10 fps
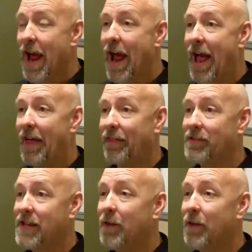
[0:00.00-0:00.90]
And the
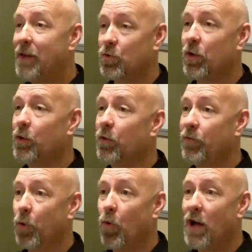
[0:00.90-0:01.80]
same is true
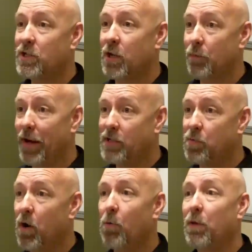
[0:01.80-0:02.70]
if you're watching a
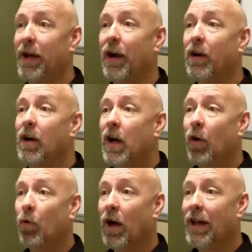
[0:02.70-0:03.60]
baseball player
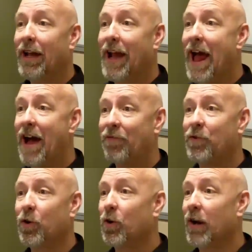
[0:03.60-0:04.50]
running
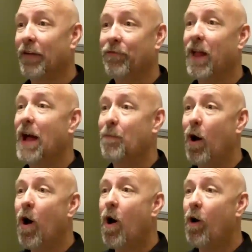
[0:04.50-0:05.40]
after a fly
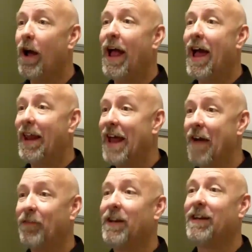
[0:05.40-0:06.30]
ball and
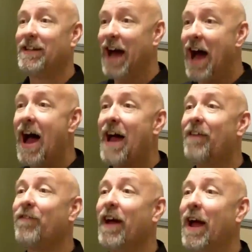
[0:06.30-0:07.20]
having to
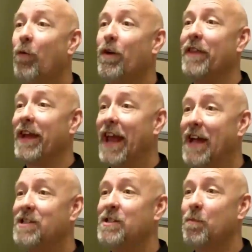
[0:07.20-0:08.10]
dive, and when they
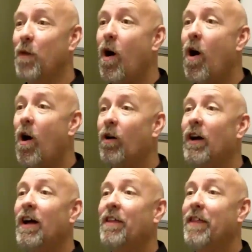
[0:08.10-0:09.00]
catch the ball,
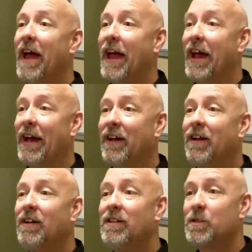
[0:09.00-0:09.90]
they
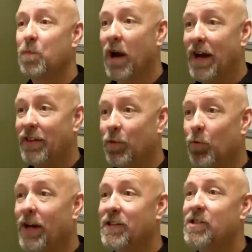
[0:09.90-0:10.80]
sprain the
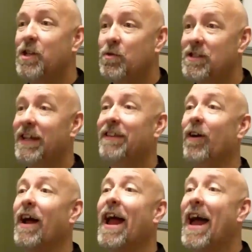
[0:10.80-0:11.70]
wrist, you see
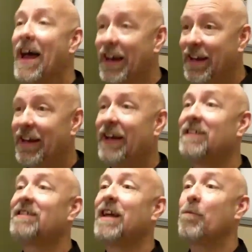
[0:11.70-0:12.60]
their head
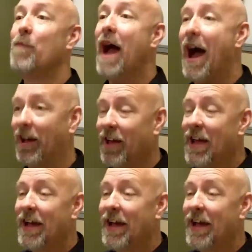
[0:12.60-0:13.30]
extend back.